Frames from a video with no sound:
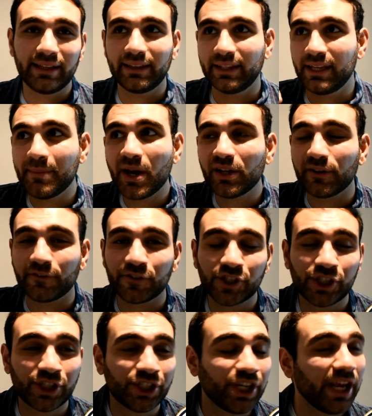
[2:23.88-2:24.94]
The amount of
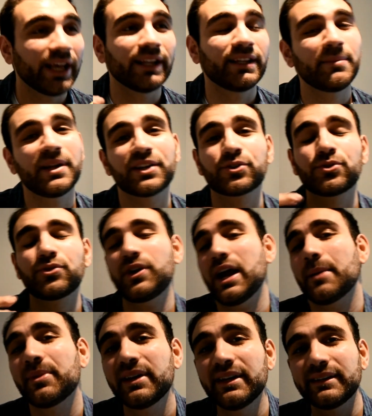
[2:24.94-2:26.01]
shit, the amount of
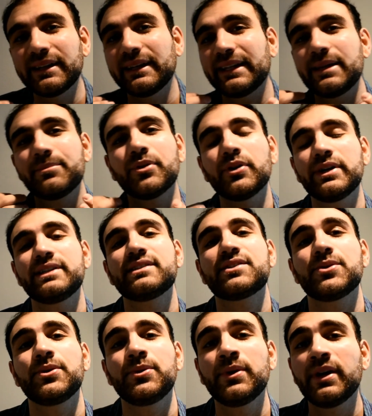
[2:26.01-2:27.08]
crap that they put
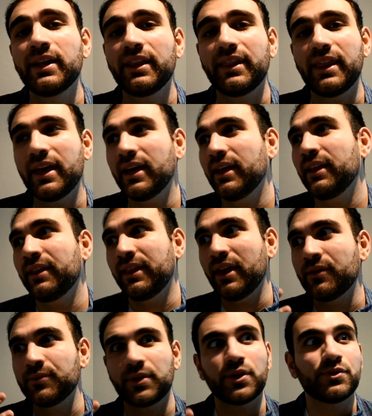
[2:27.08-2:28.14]
into
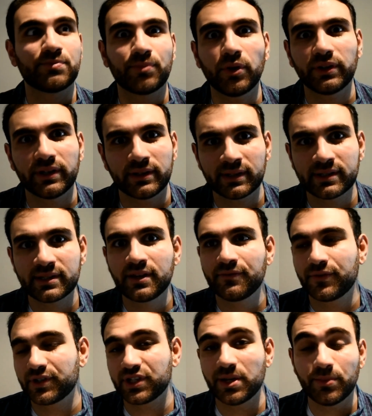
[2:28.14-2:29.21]
those products,
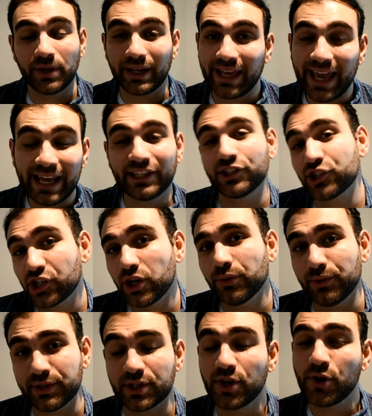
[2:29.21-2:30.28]
for example like Head and
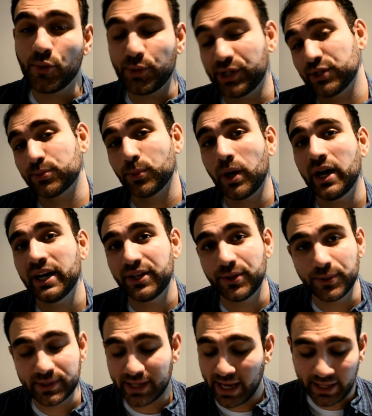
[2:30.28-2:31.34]
Shoulders, which is what I
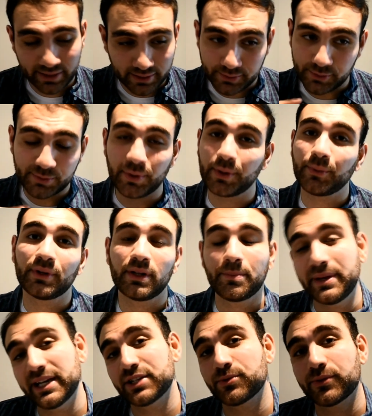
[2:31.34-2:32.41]
used and was probably one of the
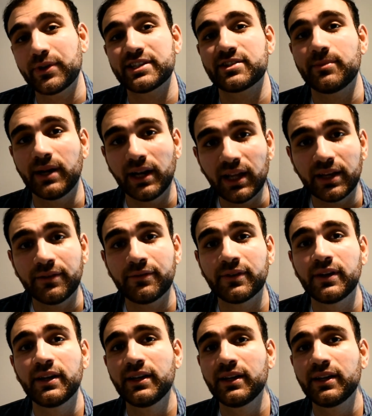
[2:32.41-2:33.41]
biggest regrets of my life,